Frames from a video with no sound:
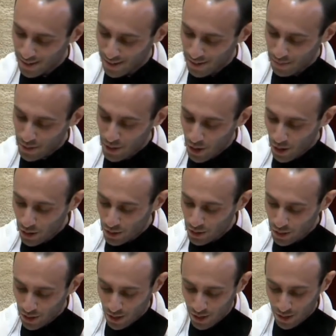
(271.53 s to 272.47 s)
We all
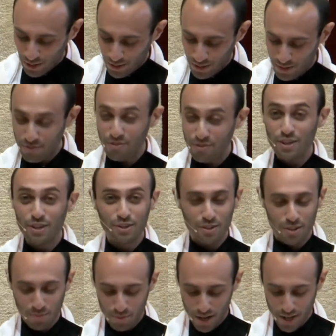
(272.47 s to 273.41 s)
yearn to feel
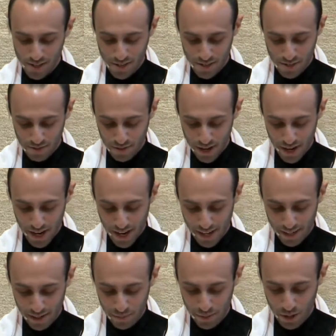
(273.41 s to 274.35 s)
the presence of
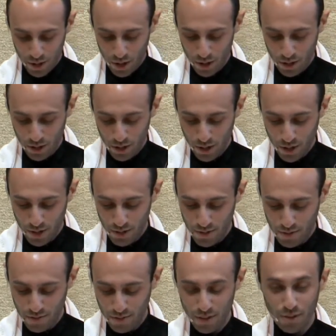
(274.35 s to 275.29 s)
God, and we all yearn to
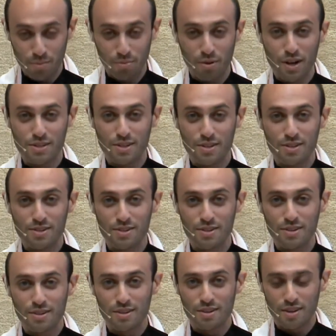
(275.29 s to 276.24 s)
feel the presence
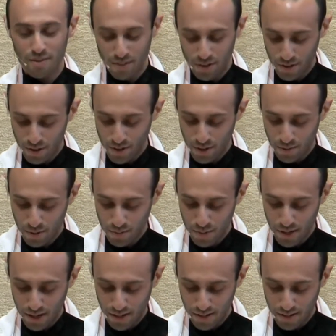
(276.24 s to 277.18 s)
of other human
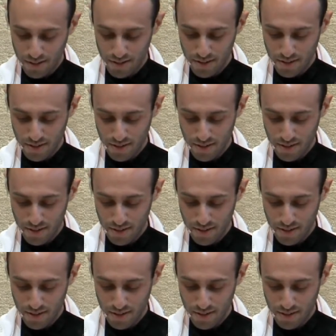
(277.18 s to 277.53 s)
beings.